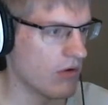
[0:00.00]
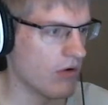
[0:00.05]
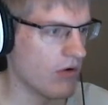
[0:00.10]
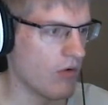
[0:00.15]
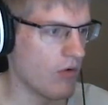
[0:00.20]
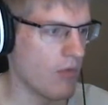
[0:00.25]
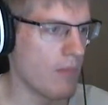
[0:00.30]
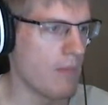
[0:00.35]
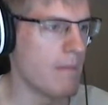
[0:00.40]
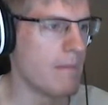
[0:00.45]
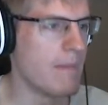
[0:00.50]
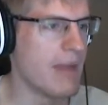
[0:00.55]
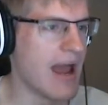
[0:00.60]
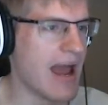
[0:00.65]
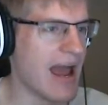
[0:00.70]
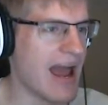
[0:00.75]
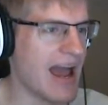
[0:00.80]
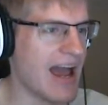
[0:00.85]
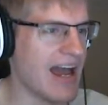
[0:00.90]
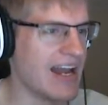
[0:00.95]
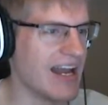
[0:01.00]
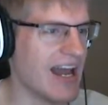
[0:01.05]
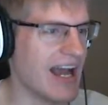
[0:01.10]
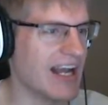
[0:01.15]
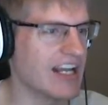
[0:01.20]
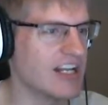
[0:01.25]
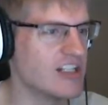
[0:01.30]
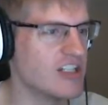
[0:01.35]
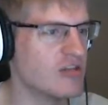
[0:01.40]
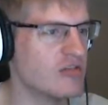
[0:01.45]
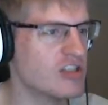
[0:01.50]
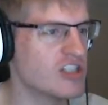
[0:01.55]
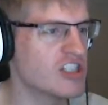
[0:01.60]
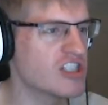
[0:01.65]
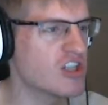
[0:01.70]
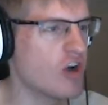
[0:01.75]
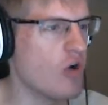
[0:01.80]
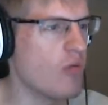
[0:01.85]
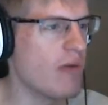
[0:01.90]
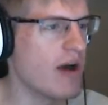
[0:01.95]
Oh, man! I can do
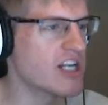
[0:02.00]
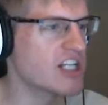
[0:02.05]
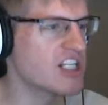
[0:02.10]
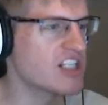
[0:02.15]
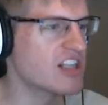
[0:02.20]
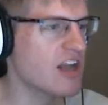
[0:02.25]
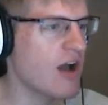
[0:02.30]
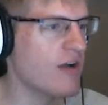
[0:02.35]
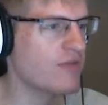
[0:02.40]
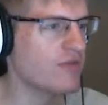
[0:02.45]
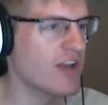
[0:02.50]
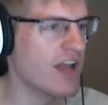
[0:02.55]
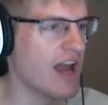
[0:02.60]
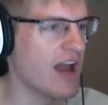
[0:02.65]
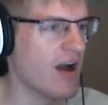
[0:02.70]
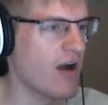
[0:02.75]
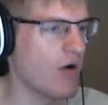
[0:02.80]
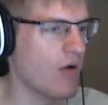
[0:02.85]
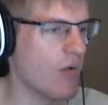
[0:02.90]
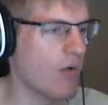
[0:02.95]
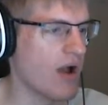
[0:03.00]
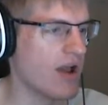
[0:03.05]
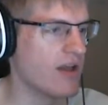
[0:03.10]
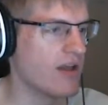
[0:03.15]
so much stuff now!